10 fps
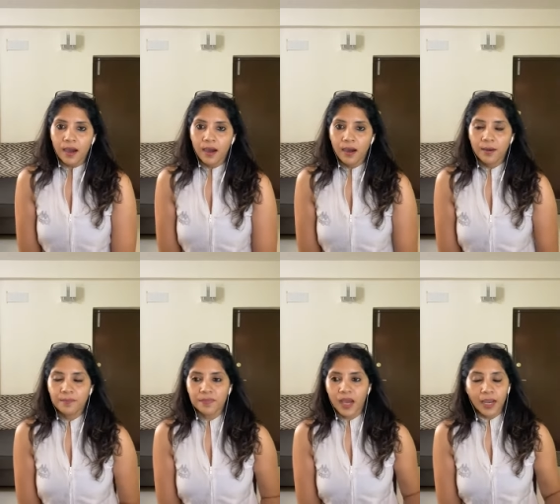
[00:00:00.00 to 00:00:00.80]
um,
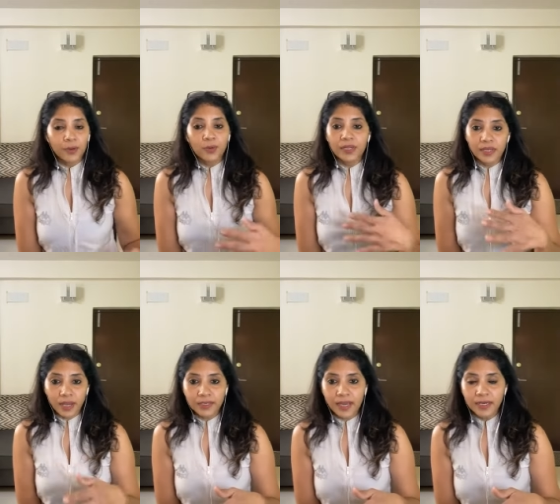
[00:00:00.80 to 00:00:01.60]
i don't
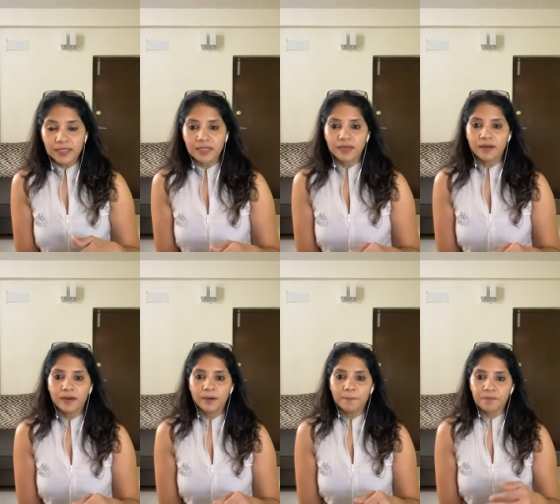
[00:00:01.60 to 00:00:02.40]
deny that
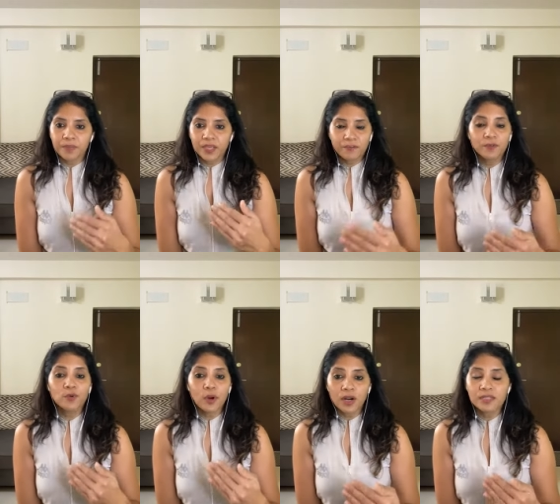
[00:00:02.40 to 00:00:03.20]
um, if
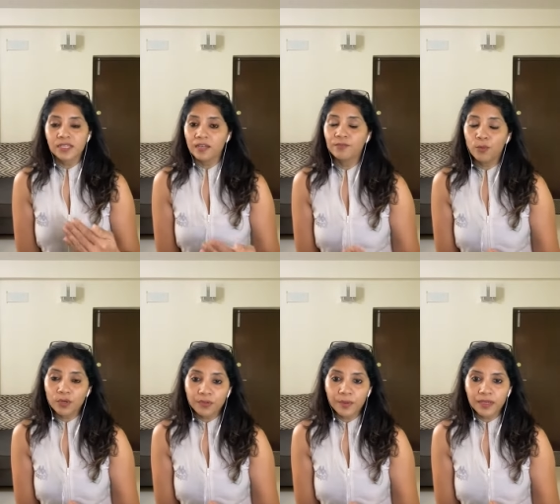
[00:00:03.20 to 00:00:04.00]
you are self
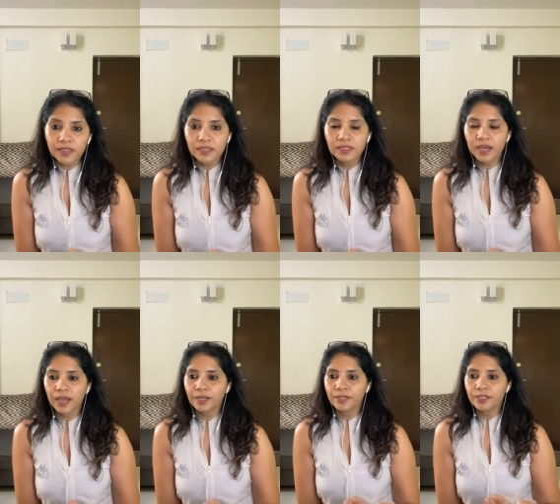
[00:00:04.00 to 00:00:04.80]
motivated
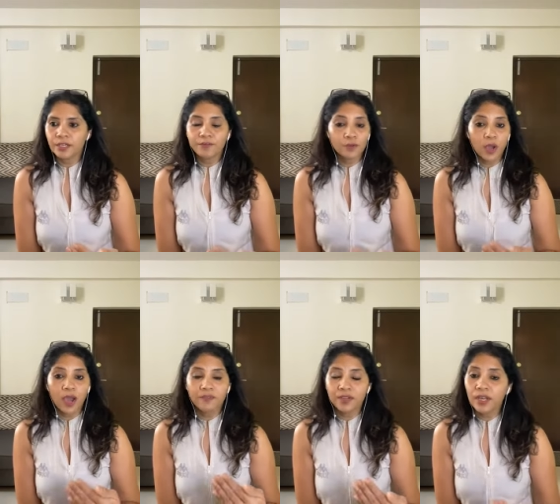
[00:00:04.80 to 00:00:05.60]
and if you
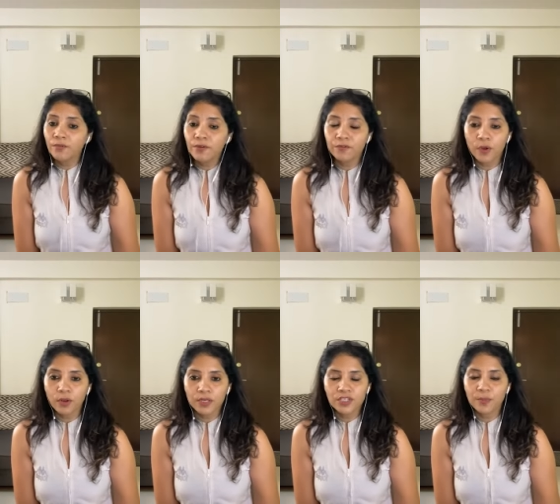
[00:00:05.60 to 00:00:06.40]
have enough of
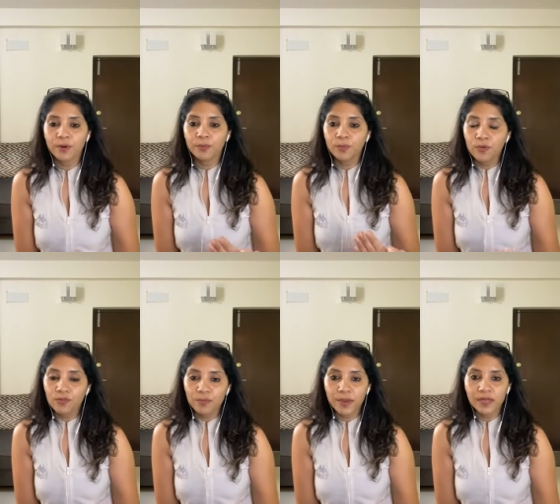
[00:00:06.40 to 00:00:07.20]
knowledge about
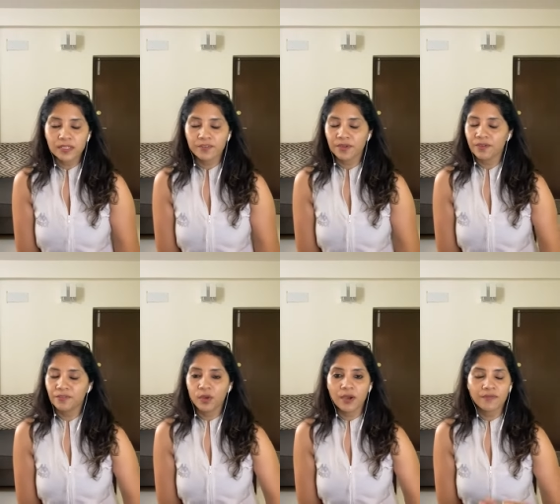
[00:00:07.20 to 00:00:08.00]
movement if, if
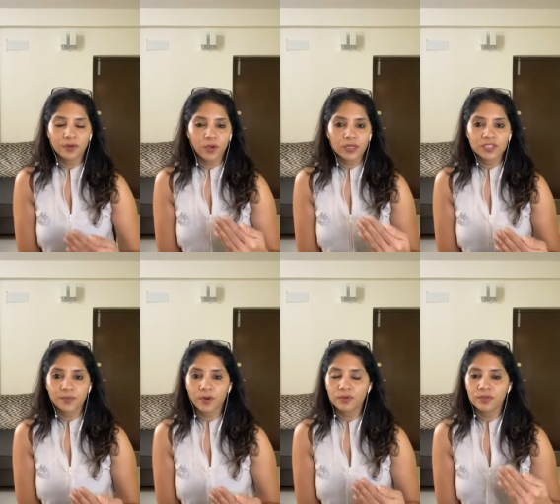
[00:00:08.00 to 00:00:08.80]
you have knowledge
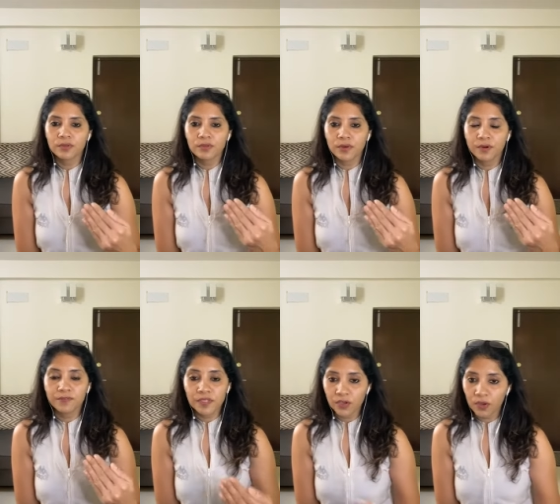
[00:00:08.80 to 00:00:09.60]
about you know uh,
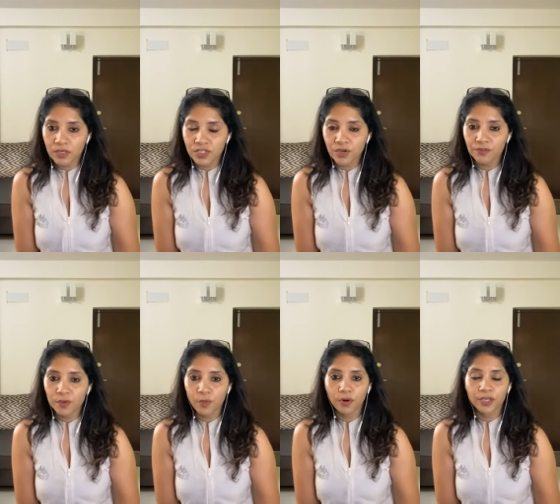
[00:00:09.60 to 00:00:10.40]
physiology of your
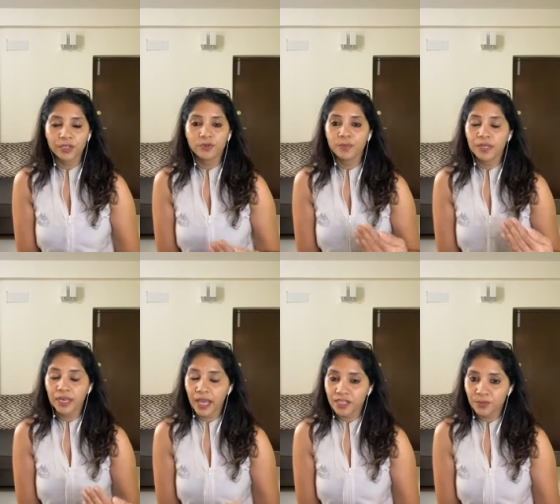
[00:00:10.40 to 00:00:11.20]
body human
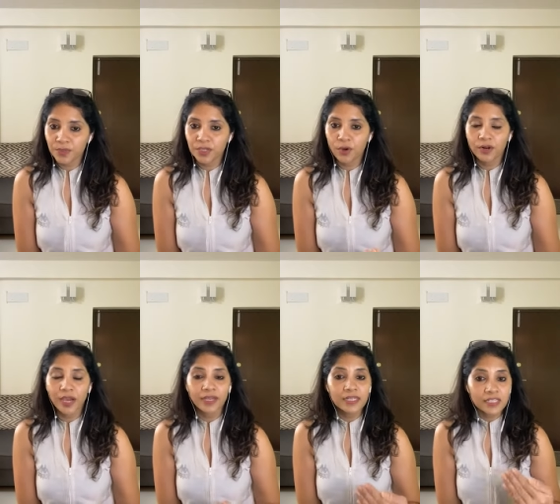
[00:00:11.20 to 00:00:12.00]
anatomy or
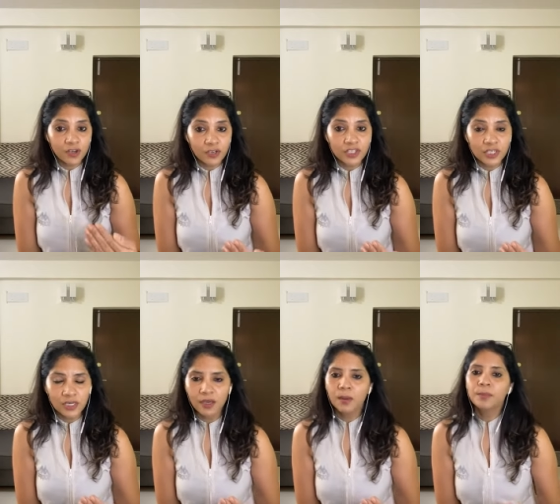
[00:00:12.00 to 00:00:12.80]
kinesiology
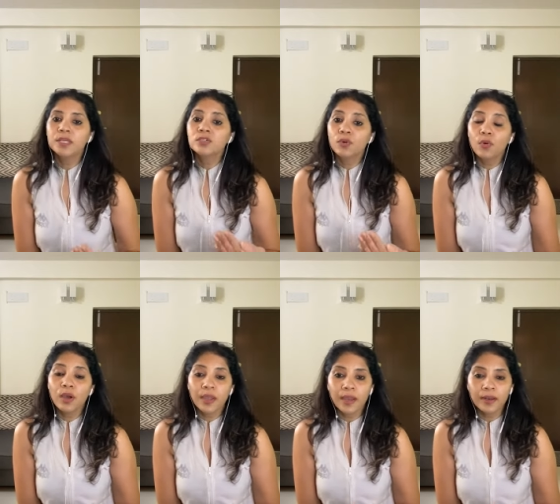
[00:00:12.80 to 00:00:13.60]
please go
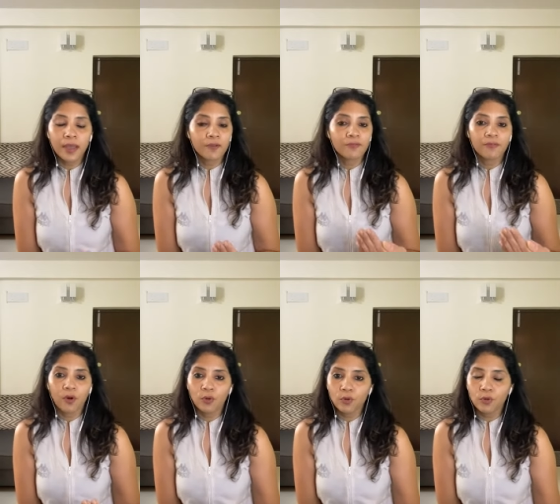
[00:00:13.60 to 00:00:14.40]
ahead and
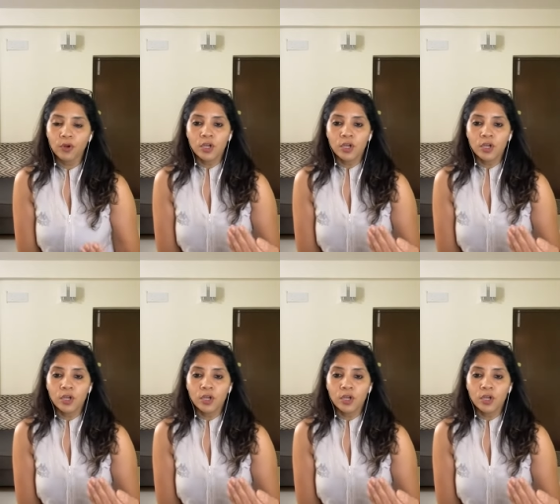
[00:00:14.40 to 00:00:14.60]
follow